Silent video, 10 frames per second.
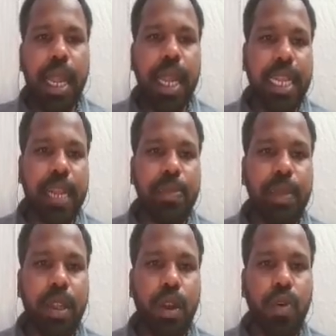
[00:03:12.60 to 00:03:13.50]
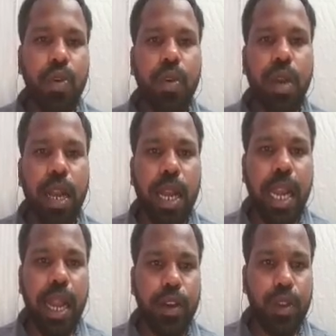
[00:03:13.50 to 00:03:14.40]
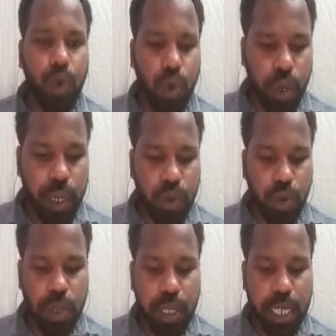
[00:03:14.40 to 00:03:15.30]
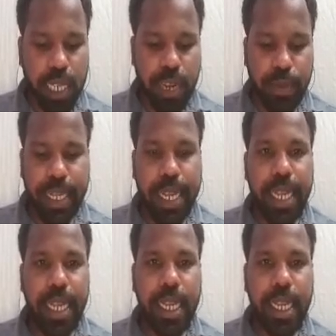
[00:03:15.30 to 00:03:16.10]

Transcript: And let me now, I have to go into CMD,